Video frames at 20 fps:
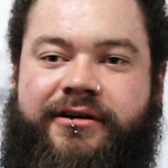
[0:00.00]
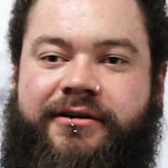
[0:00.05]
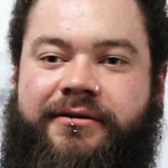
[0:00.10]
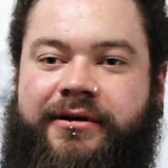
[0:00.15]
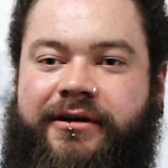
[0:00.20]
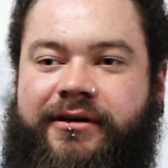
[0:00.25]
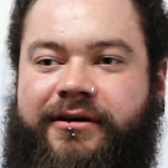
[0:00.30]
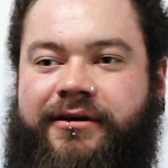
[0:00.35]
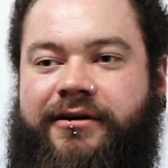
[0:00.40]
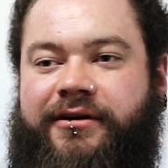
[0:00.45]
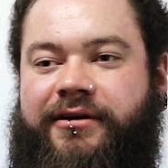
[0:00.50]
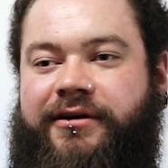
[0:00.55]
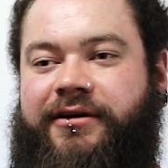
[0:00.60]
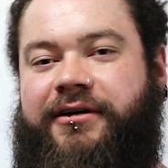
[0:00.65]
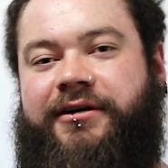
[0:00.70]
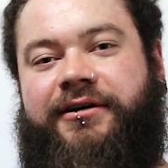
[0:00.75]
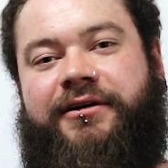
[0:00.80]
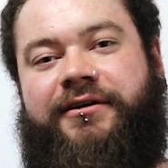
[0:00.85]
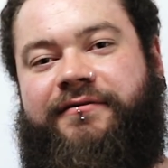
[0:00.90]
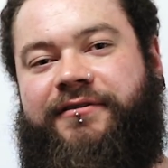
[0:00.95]

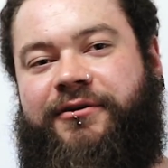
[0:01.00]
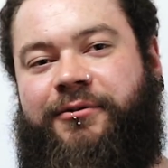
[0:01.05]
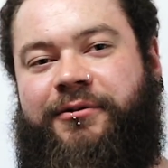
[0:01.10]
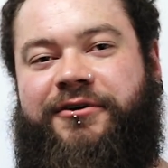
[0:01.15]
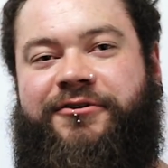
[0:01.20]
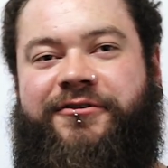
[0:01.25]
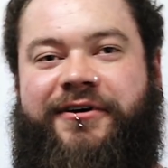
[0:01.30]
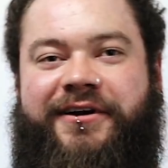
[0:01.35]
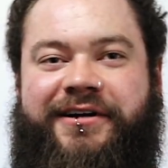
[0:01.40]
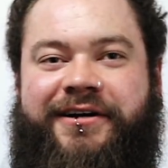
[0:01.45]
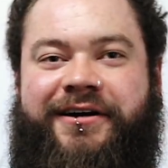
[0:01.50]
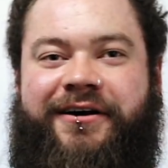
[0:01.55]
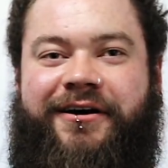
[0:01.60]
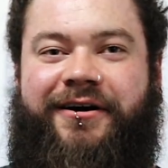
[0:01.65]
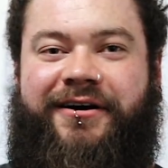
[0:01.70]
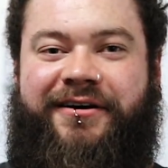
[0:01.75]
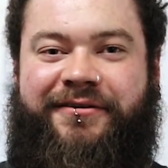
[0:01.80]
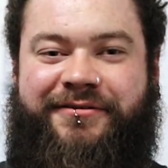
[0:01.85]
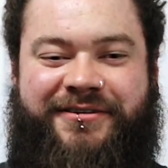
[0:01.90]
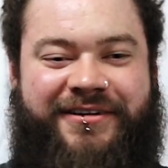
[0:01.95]
If you want to train your
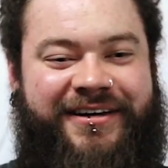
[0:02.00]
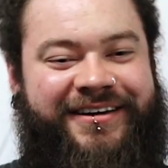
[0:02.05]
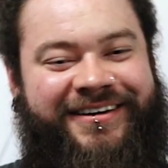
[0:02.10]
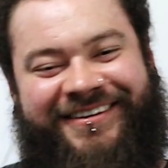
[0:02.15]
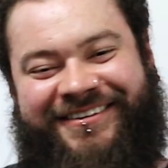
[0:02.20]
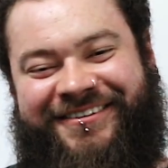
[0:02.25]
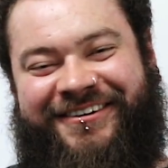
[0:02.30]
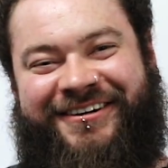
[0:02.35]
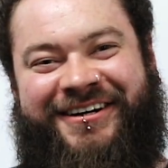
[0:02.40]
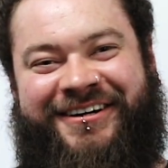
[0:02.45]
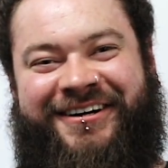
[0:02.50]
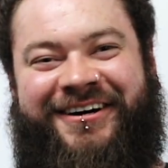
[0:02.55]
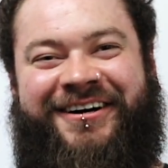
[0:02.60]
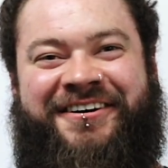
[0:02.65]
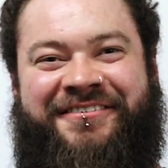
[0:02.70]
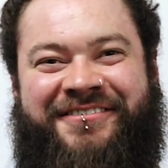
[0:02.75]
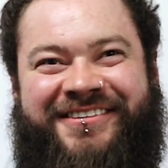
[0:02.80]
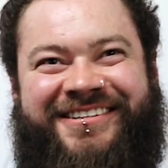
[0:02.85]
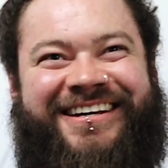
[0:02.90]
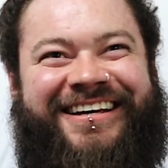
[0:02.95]
calves, train your
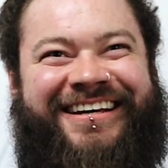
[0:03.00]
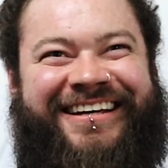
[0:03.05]
calves.